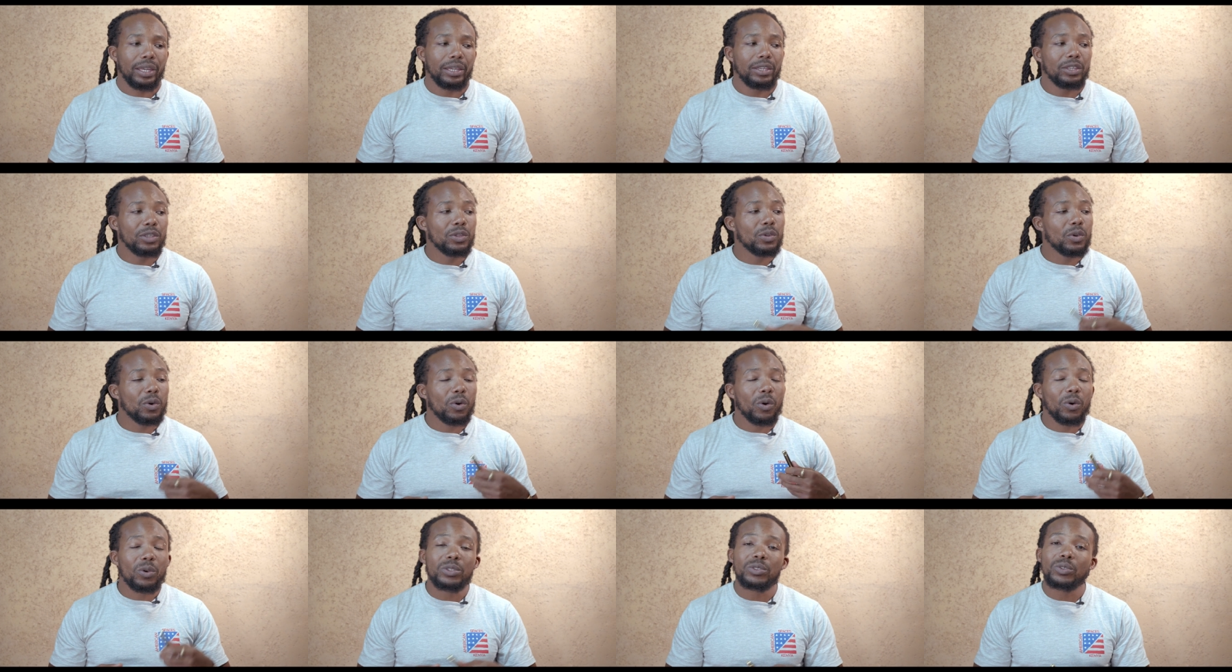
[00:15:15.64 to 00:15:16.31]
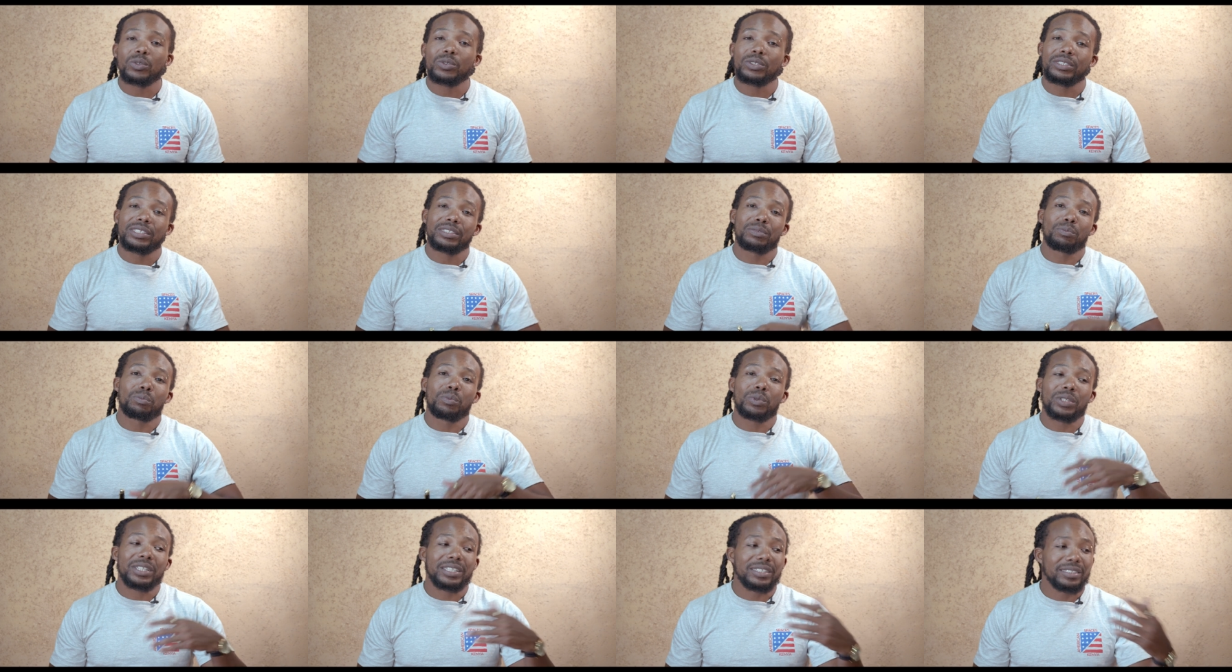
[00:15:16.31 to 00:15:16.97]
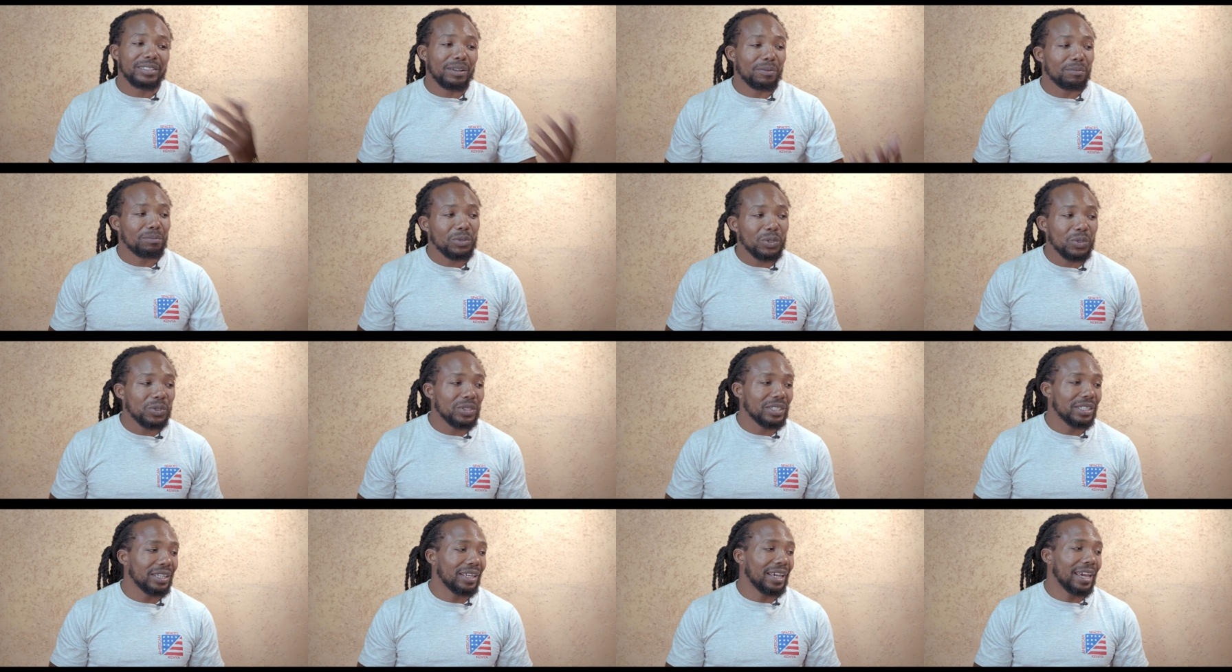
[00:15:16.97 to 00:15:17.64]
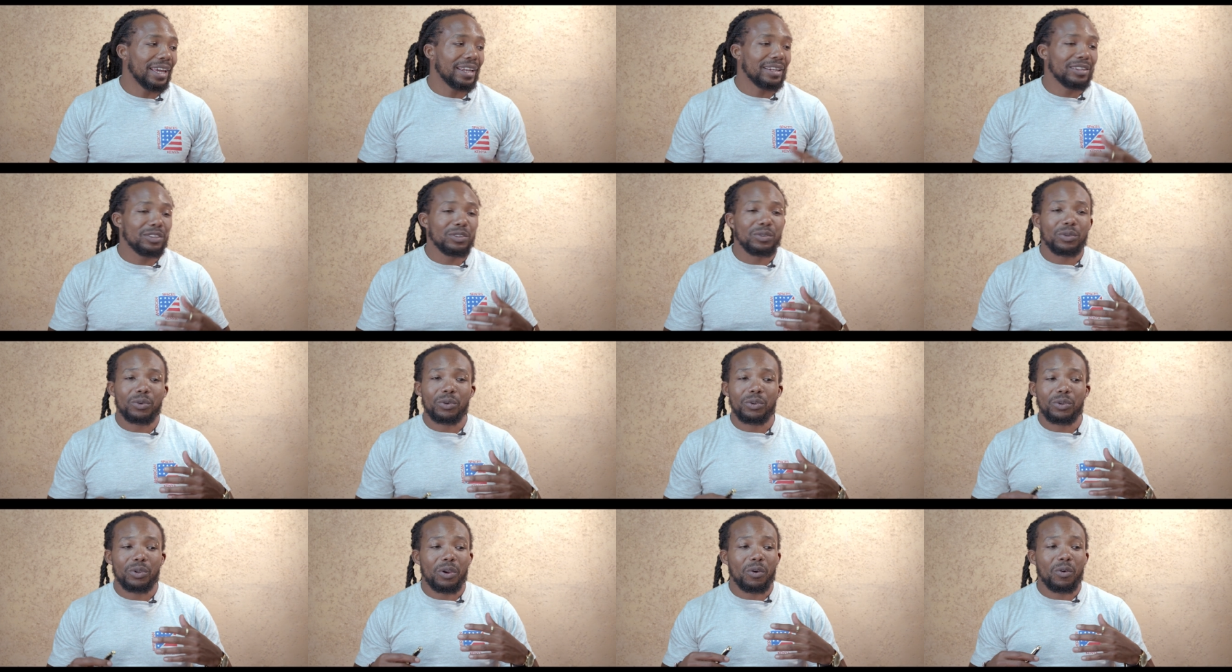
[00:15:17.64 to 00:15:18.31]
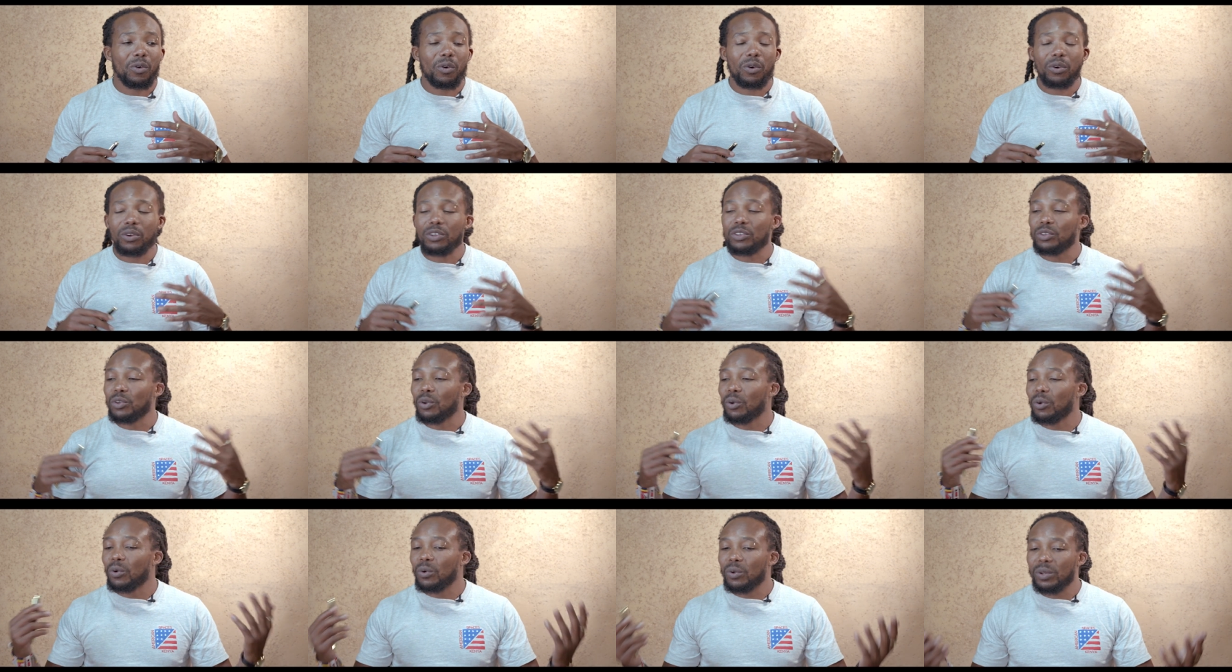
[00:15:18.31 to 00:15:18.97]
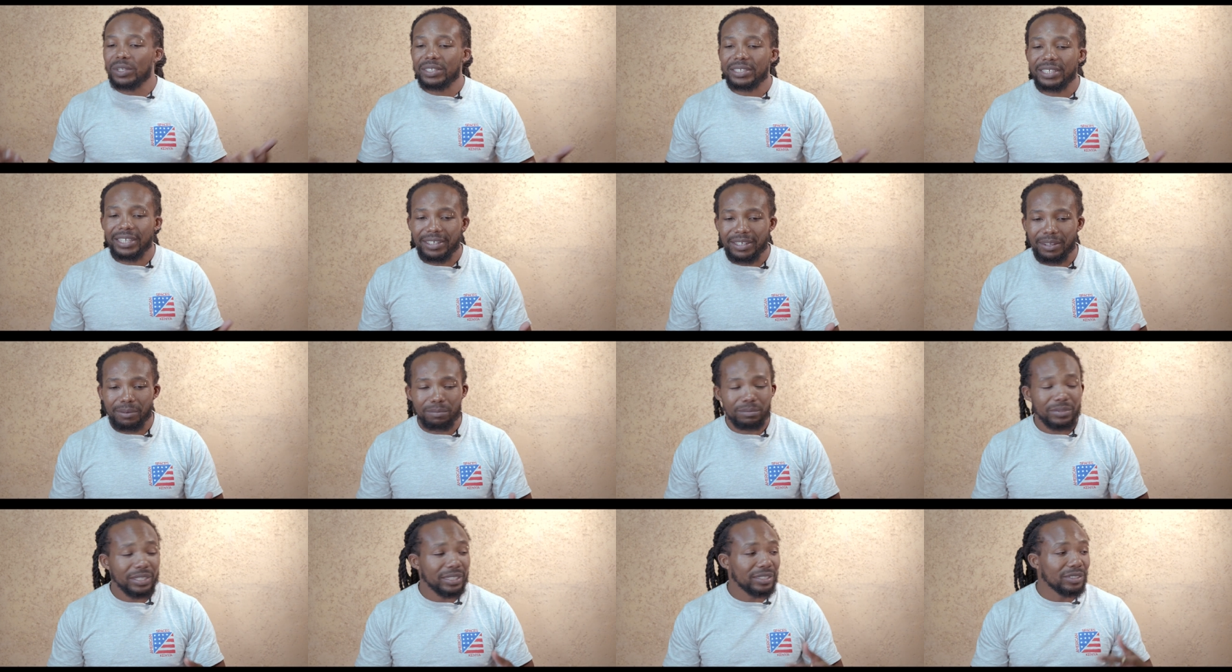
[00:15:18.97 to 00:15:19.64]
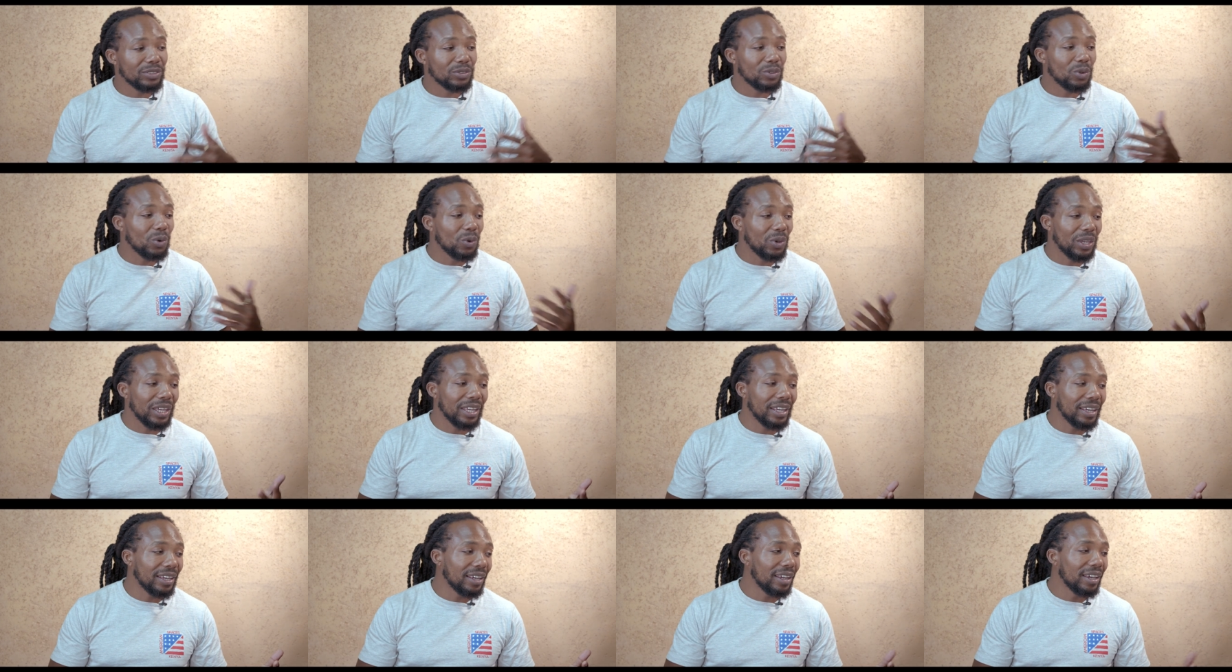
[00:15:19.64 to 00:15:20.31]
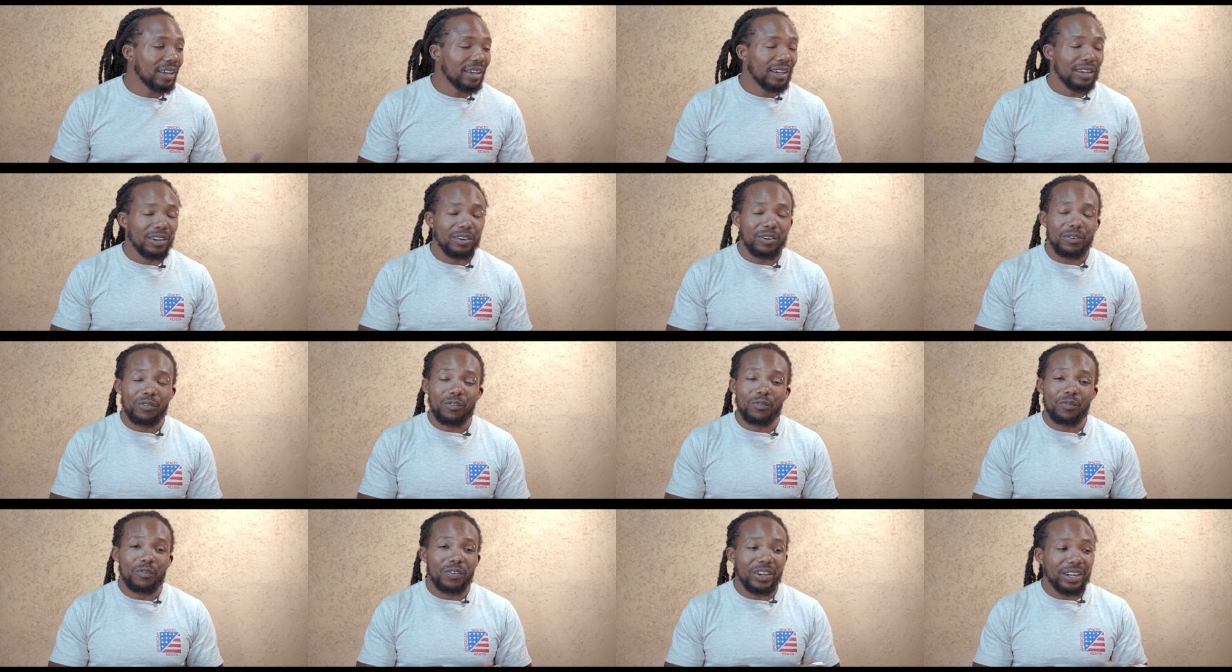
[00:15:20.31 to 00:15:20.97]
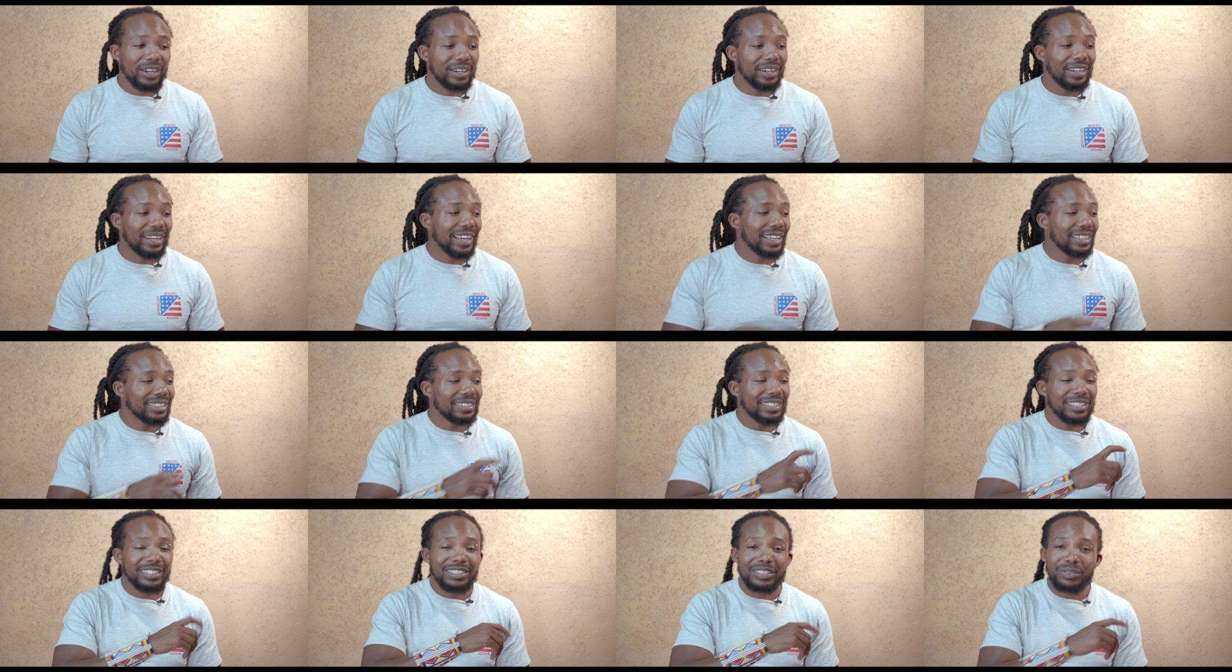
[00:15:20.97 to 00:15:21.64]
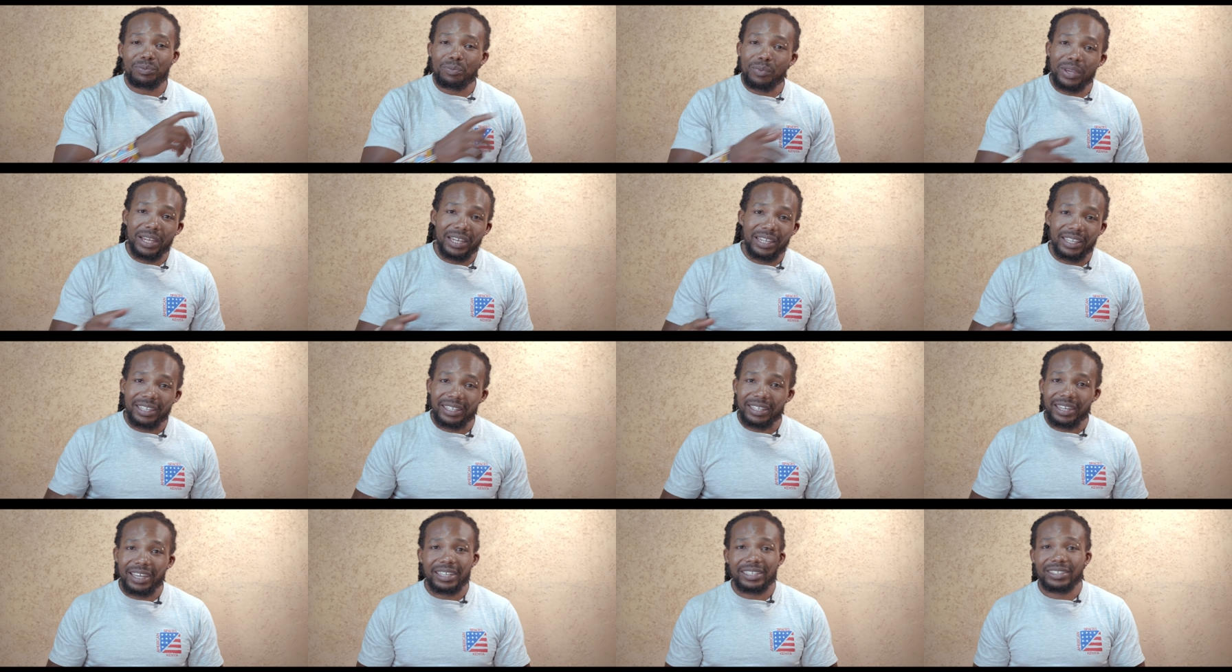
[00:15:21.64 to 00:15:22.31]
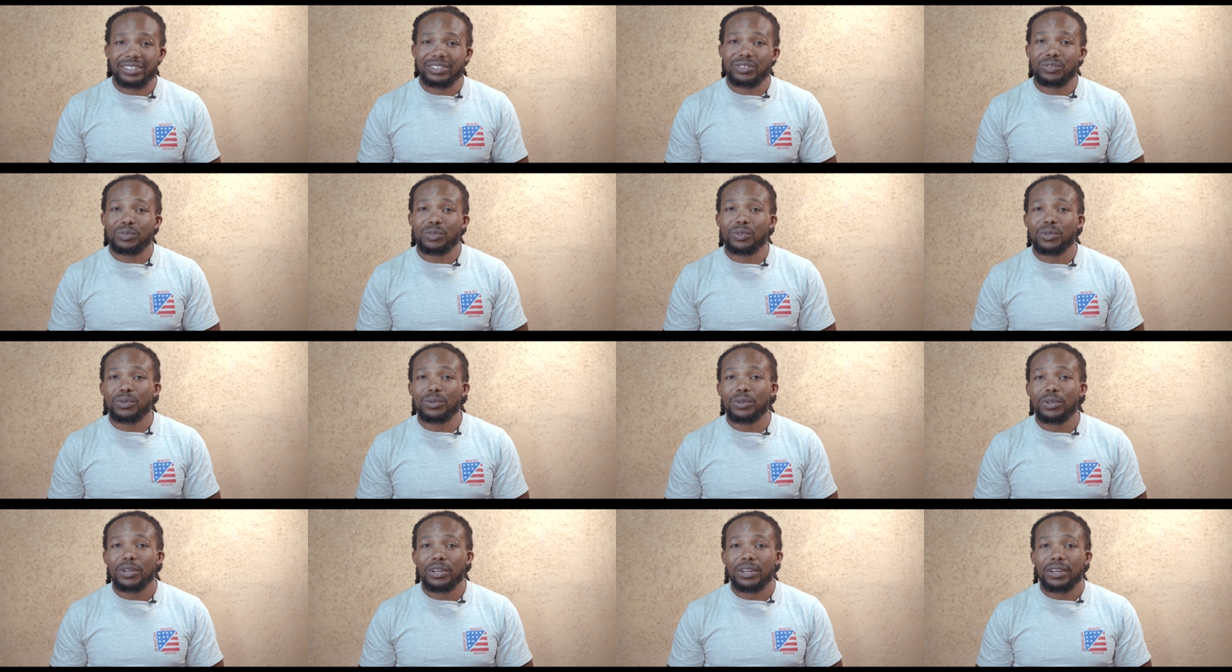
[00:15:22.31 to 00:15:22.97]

you know, also just putting some music and, you know, your whole setup just looking very nice and smelling nice, you know,